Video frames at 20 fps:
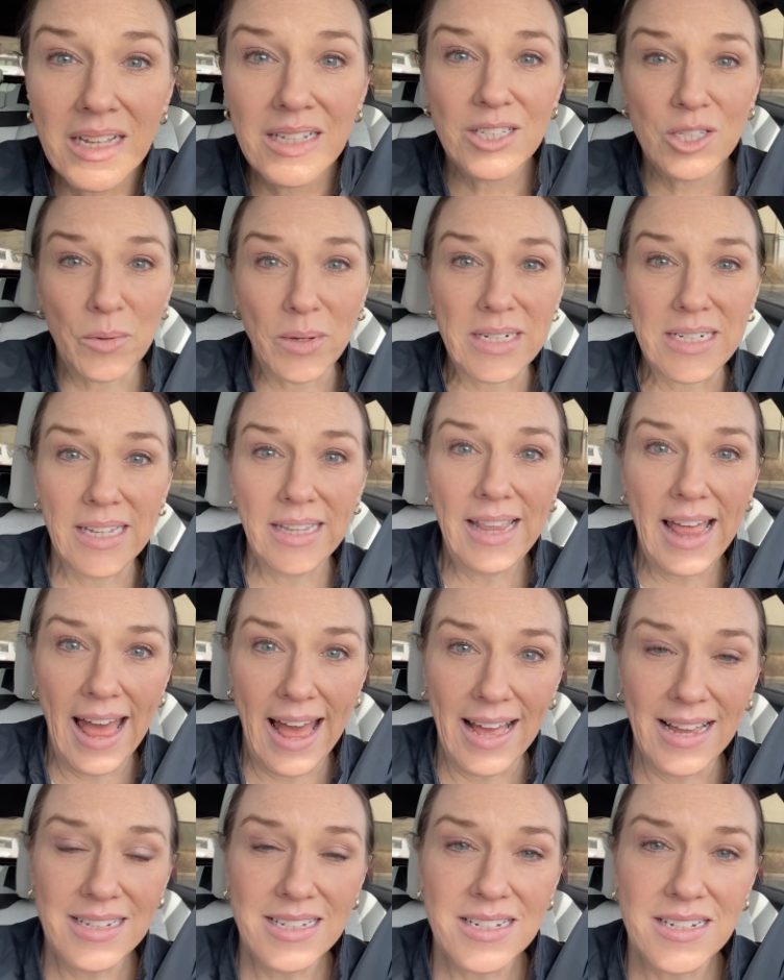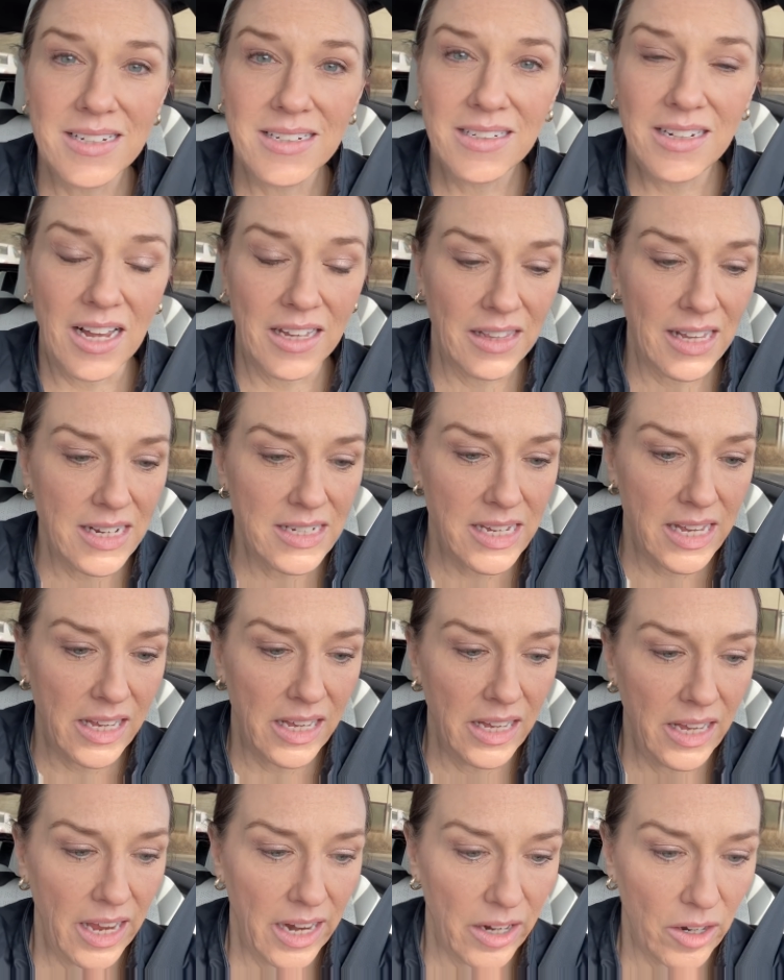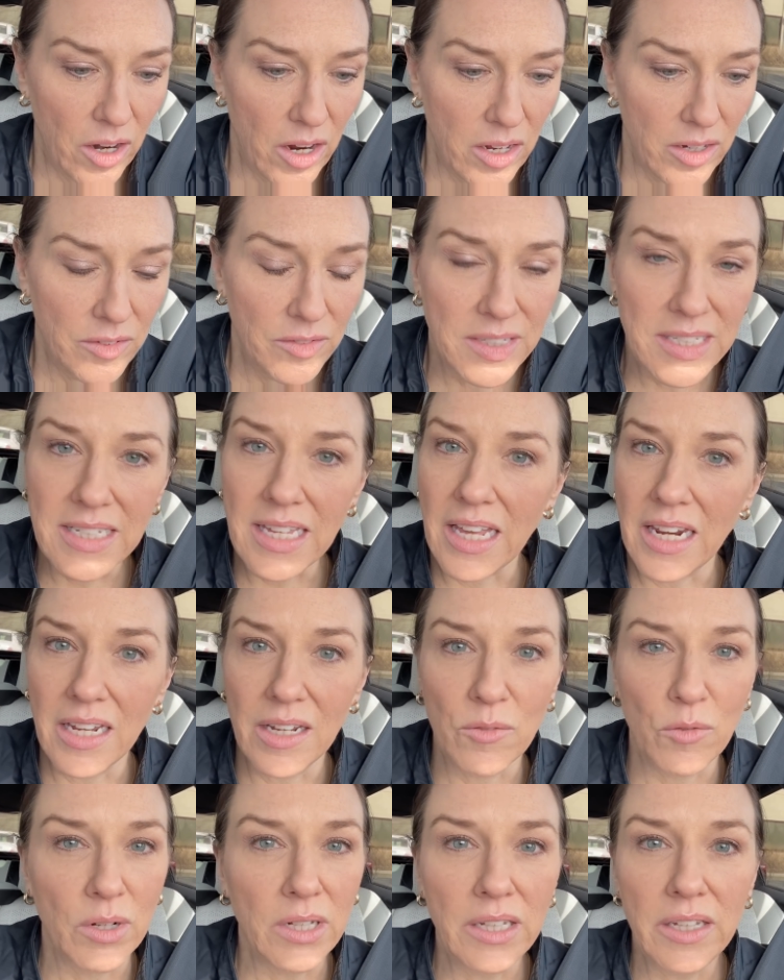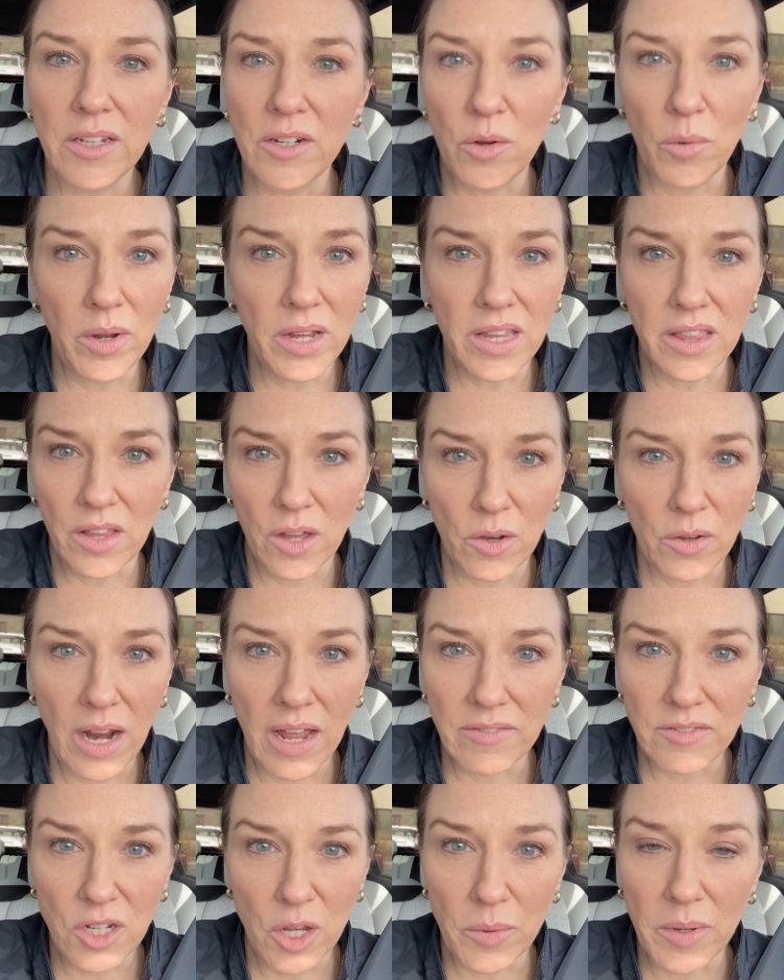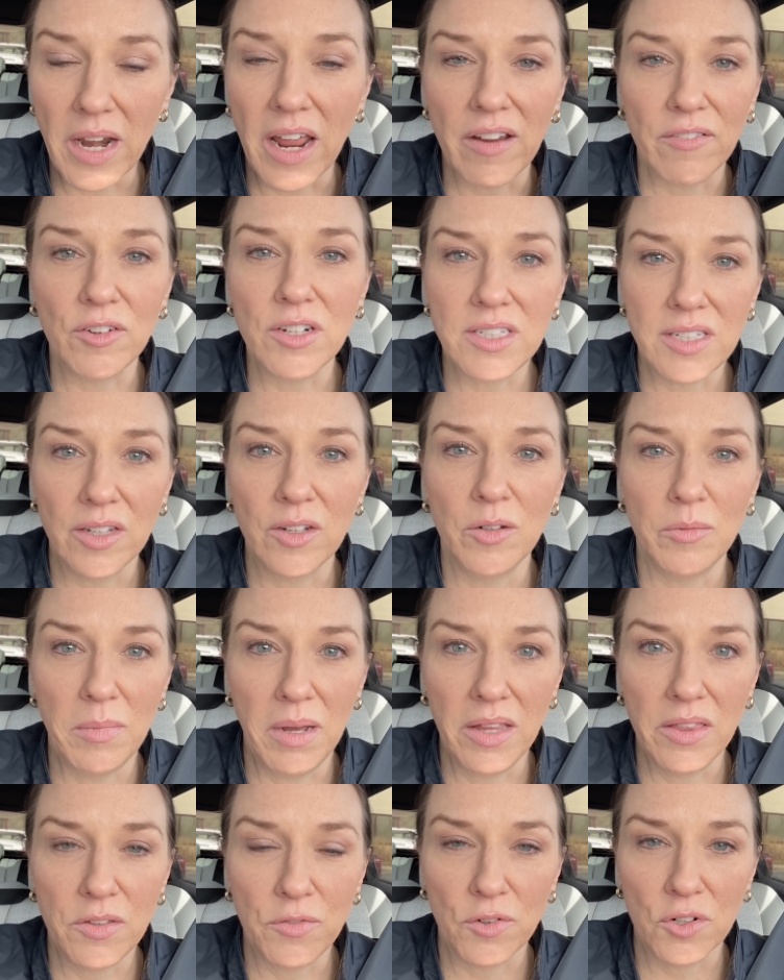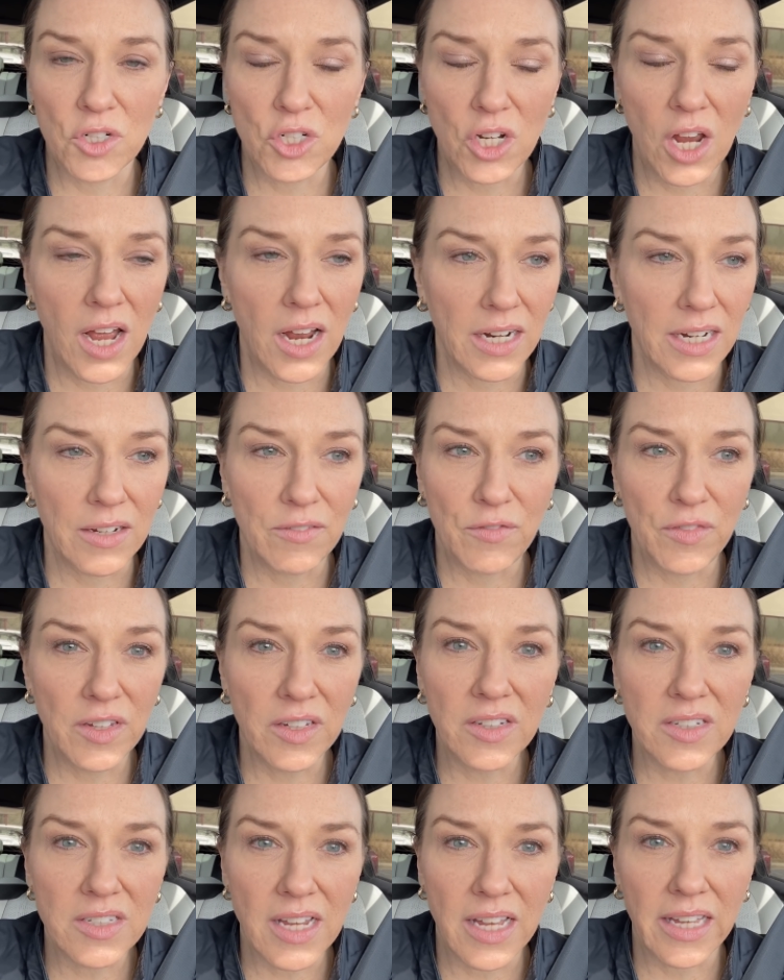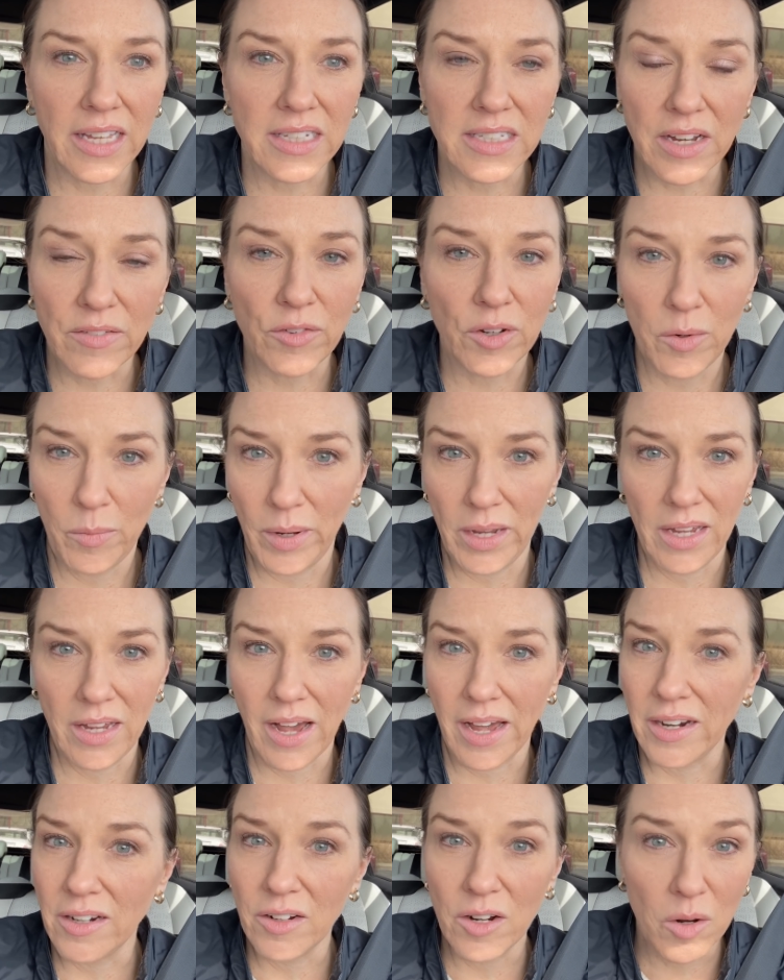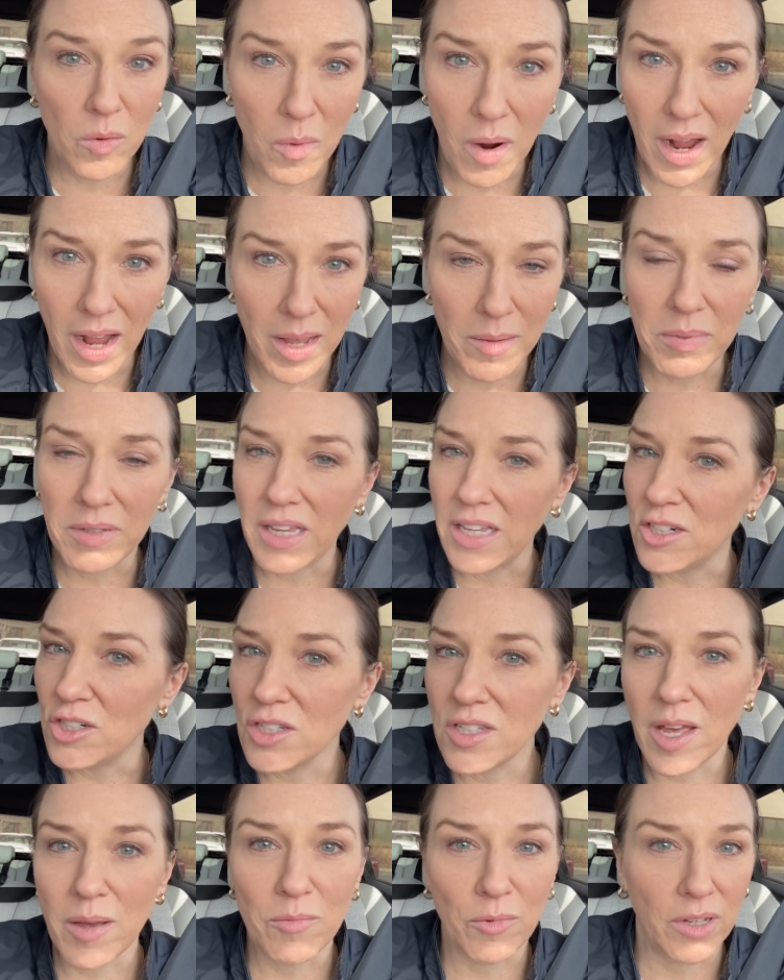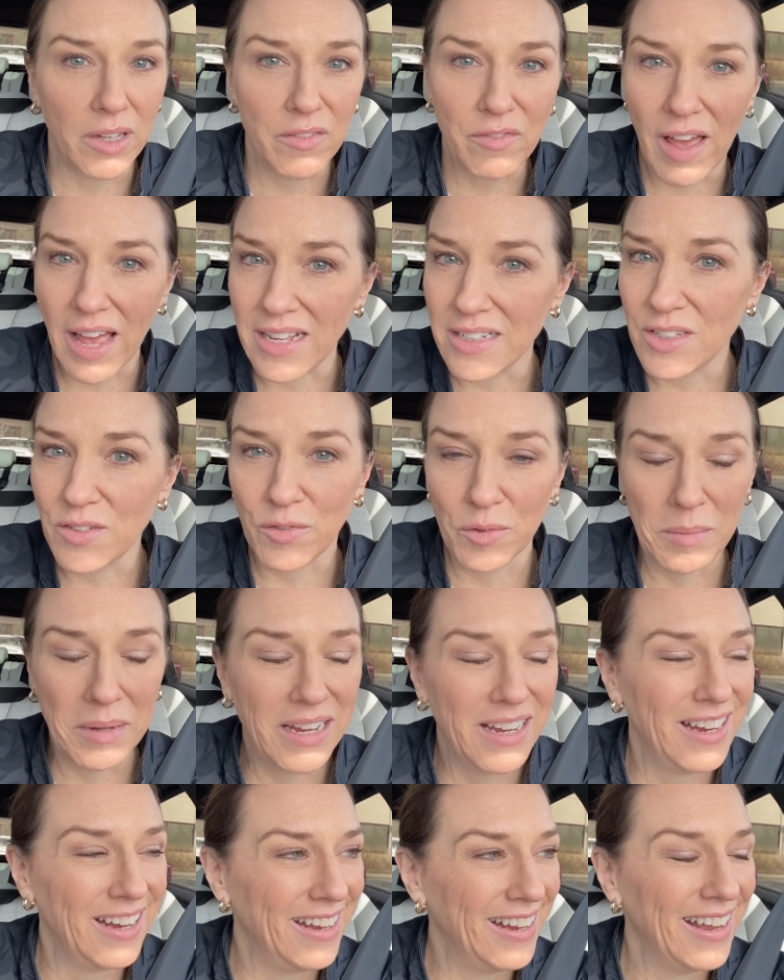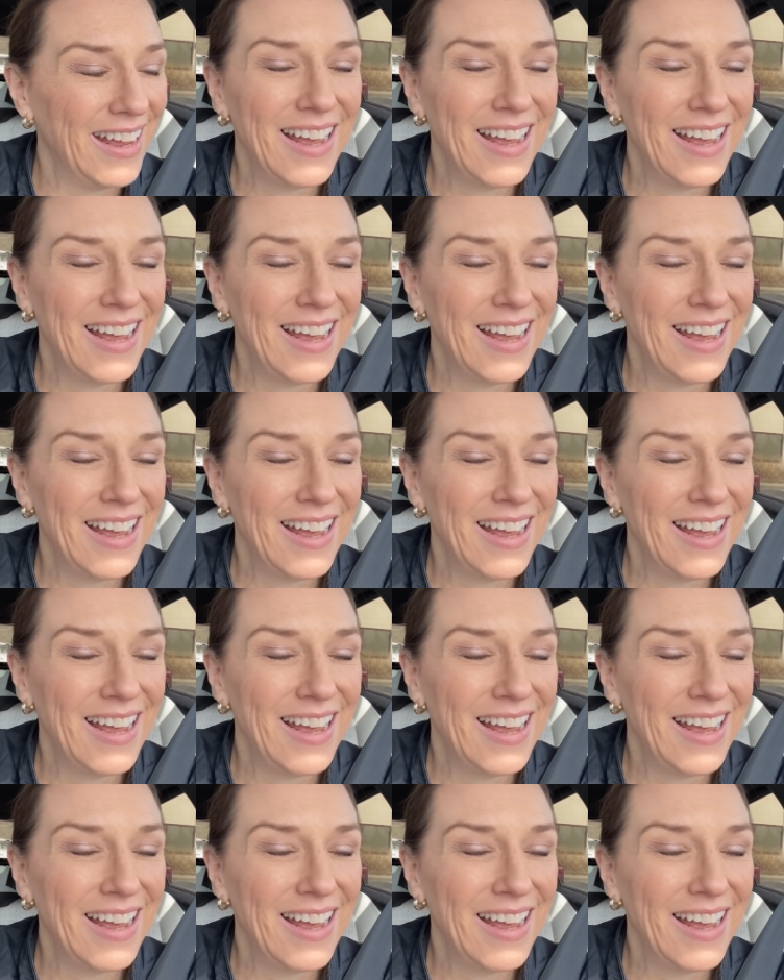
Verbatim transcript: So I did that, got that taken care of. It's getting really annoying though to have to go in every single month for a shot. It feels like it's every week. I don't know why, but they just come really fast for me.